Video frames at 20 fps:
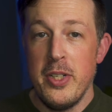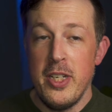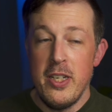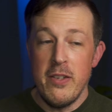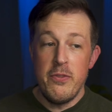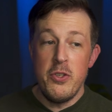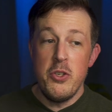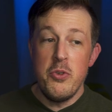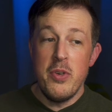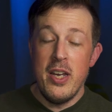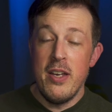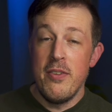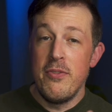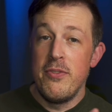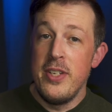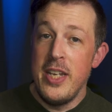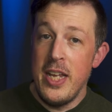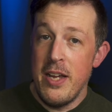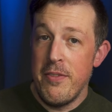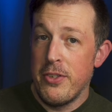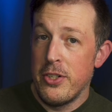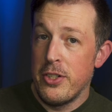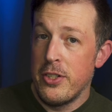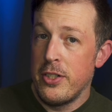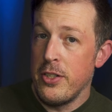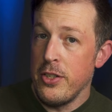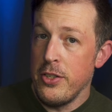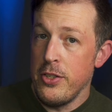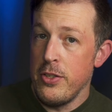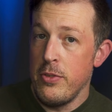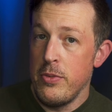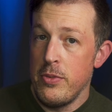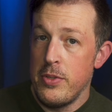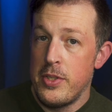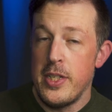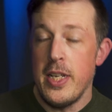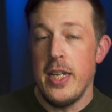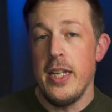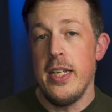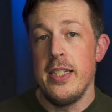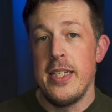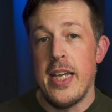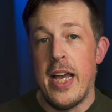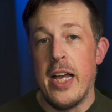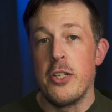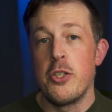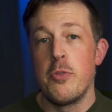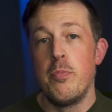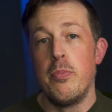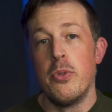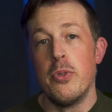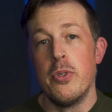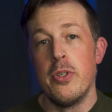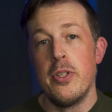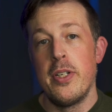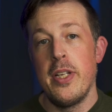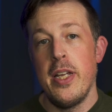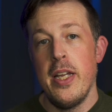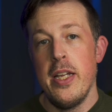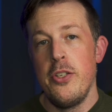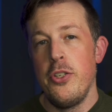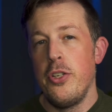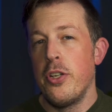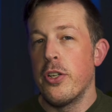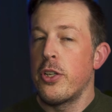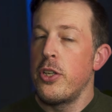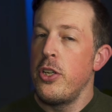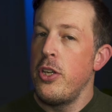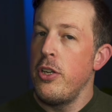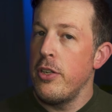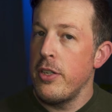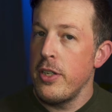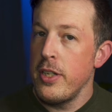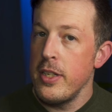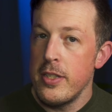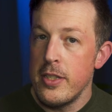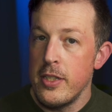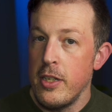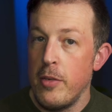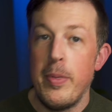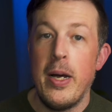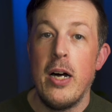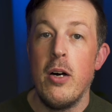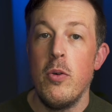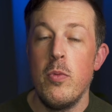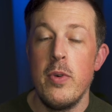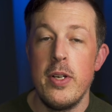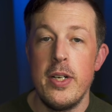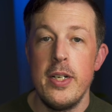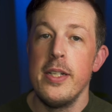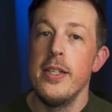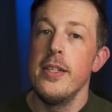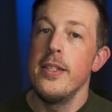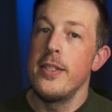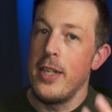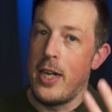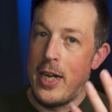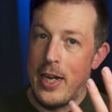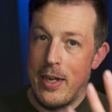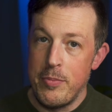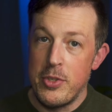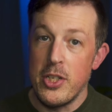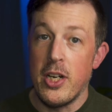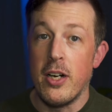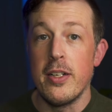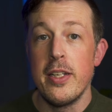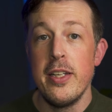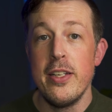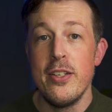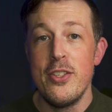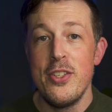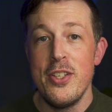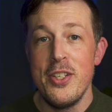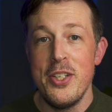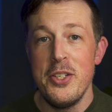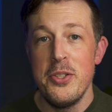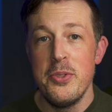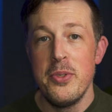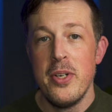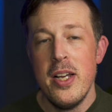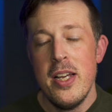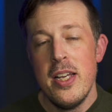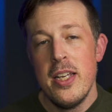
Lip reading: If you have never used a dashboard and you're curious about what it is, I'm talking to you.